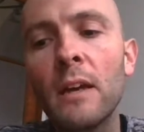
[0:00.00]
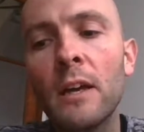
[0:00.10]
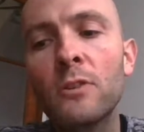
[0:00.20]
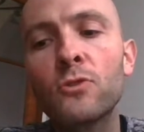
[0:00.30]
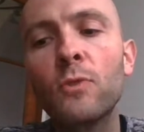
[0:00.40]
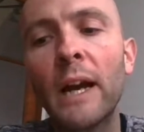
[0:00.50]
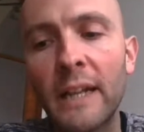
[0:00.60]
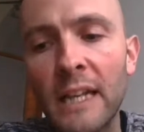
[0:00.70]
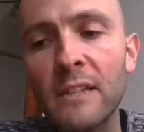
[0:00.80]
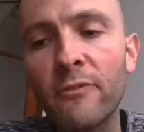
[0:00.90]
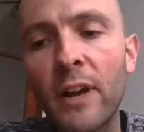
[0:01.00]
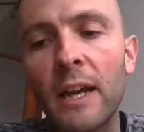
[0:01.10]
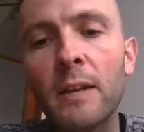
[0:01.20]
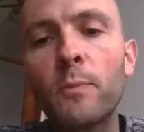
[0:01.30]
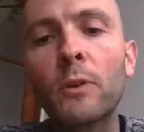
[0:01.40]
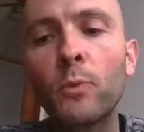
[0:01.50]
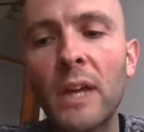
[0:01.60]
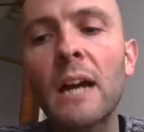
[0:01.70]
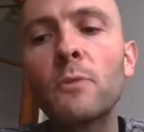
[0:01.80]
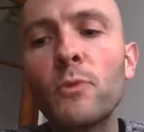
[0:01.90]
to identify it, but we
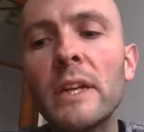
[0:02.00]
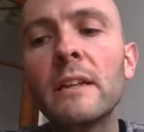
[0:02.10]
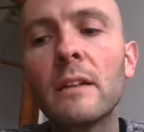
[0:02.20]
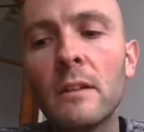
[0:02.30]
can't really